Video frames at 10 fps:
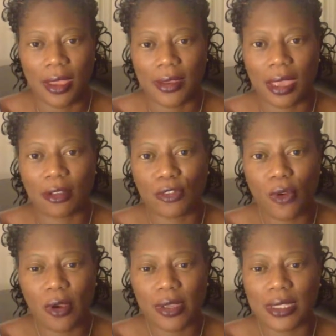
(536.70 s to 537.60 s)
Now, as
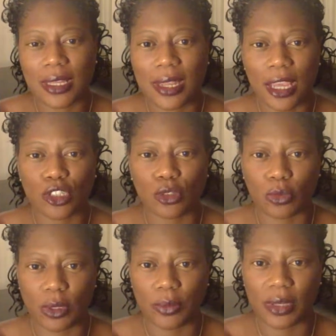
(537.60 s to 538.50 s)
far as the natural
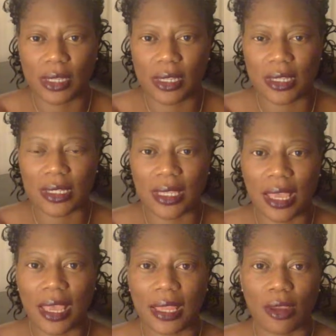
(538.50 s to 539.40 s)
remedies
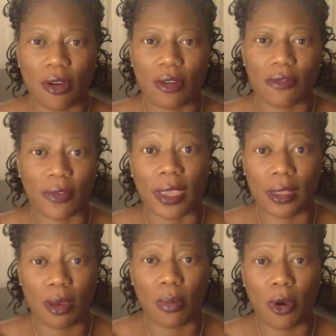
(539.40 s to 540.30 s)
that are
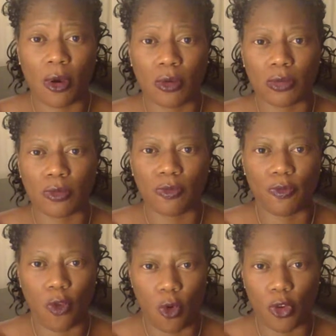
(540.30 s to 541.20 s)
available
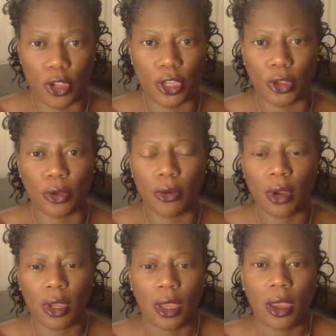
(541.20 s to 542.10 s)
for you,
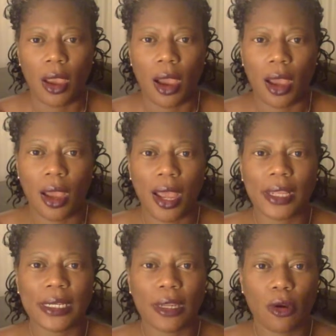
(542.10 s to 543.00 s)
I
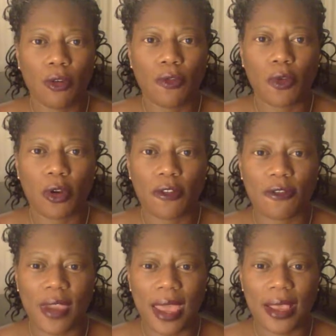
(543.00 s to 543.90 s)
know for a
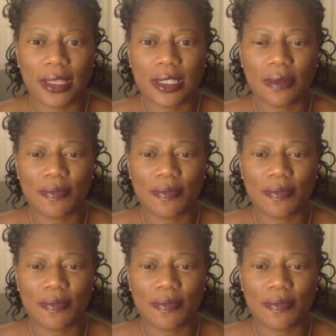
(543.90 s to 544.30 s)
fact